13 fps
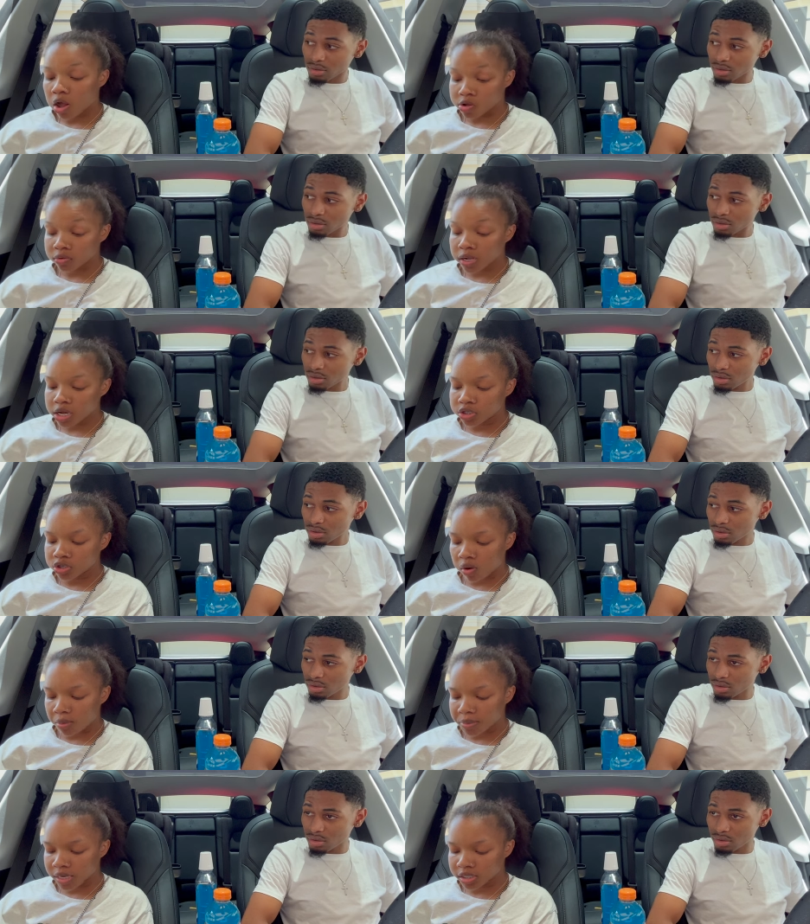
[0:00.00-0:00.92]
Speaker 1: Oh, now you don't
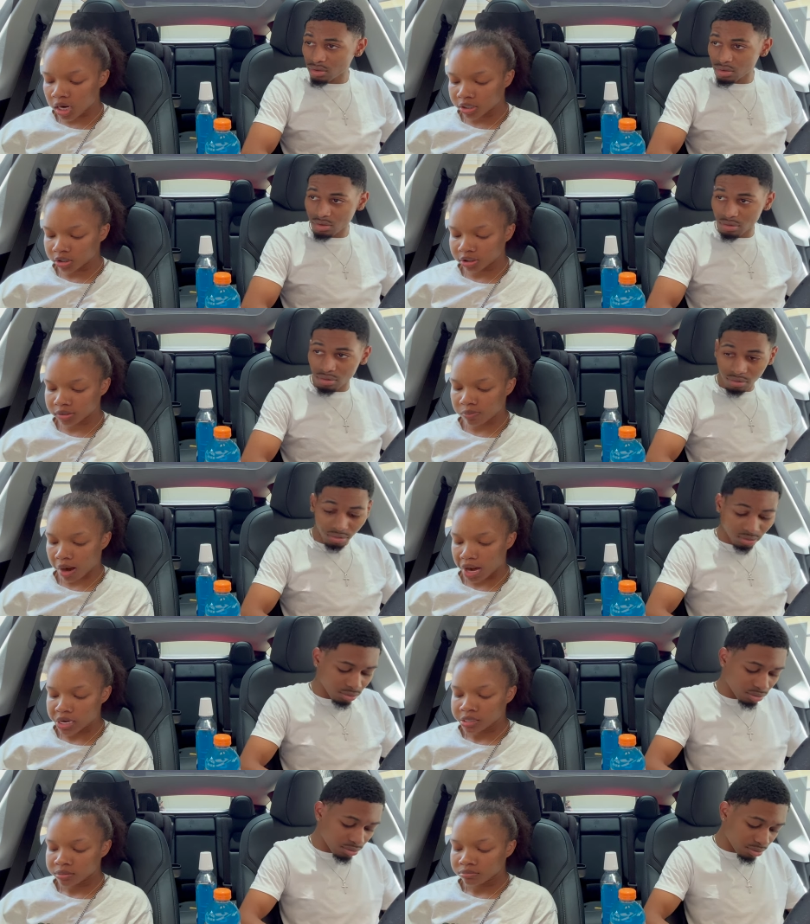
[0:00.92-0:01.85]
want me to touch a
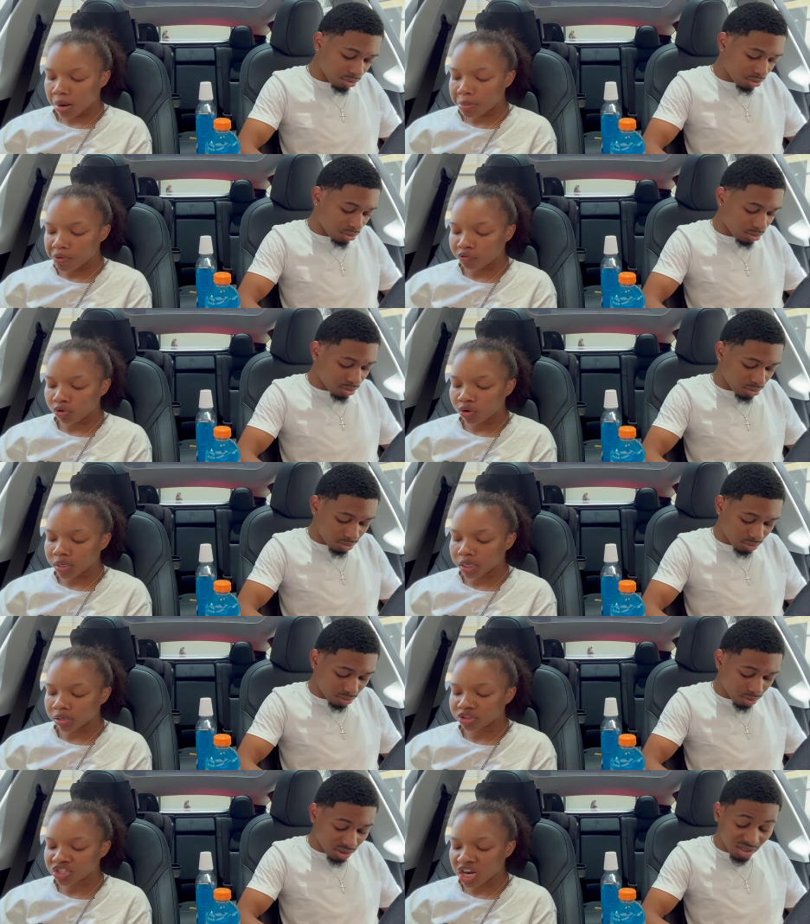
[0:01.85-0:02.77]
Sprite. But before, when
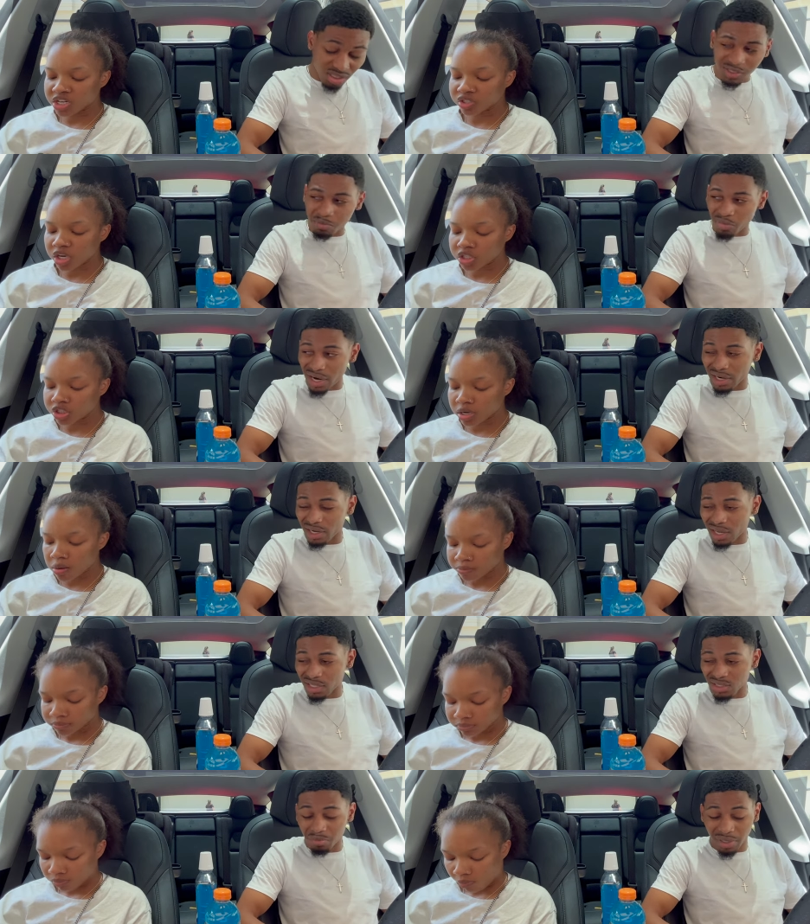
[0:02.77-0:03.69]
I was trying it's a to touch Sprite, it.
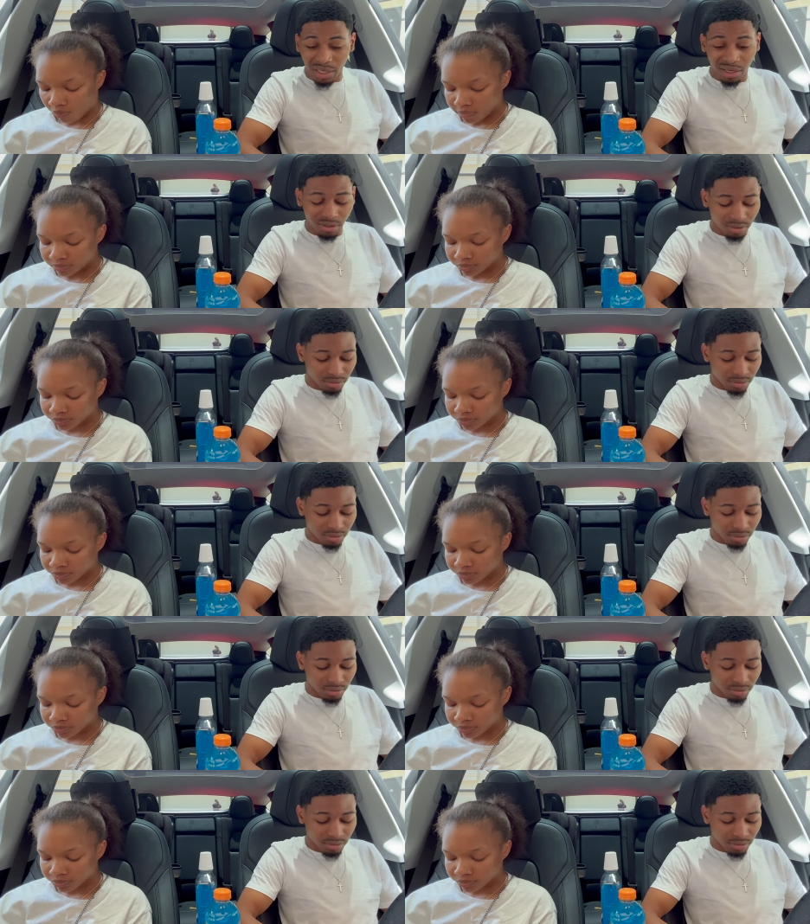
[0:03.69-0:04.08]
not a Sprite.